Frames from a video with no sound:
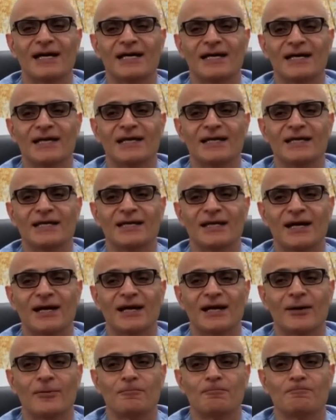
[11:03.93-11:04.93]
in
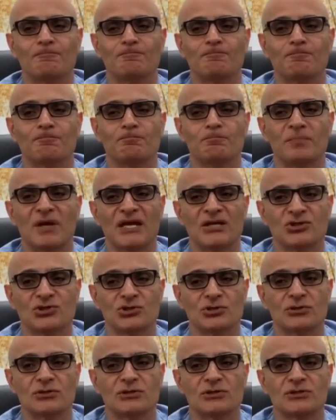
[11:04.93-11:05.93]

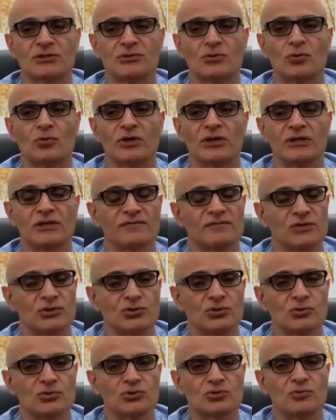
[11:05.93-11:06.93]
patients or
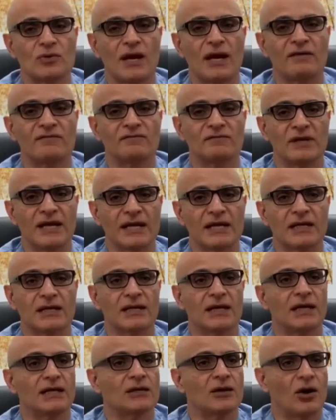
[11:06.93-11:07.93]
individuals who have neck
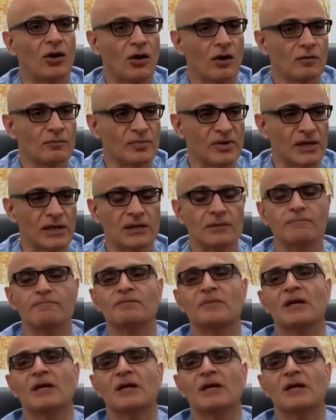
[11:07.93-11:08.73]
and arm pain